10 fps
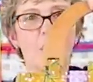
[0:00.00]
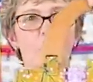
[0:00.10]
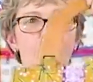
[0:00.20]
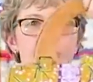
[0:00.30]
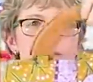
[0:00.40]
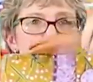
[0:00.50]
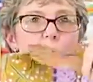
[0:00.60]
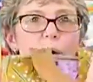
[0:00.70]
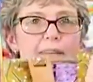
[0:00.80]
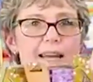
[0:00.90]
whereas the
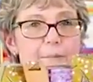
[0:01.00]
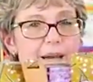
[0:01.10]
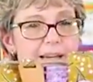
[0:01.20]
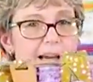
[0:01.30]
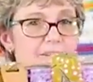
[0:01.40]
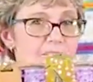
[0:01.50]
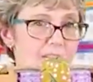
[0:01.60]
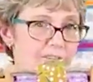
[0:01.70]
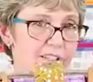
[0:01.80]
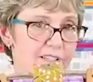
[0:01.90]
one that I made out of
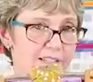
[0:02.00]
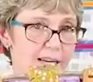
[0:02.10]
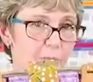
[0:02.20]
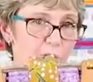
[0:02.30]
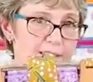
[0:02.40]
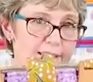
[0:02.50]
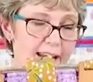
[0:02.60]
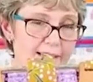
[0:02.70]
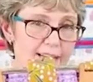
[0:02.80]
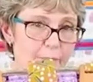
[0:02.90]
Soft and Stable
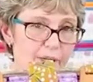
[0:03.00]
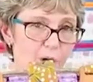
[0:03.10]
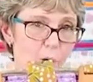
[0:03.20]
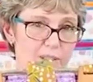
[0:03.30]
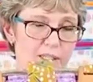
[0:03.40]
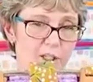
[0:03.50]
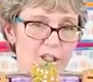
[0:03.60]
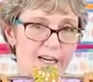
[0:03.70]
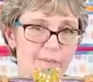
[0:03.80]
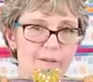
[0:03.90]
stands up and holds its
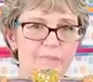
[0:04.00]
shape.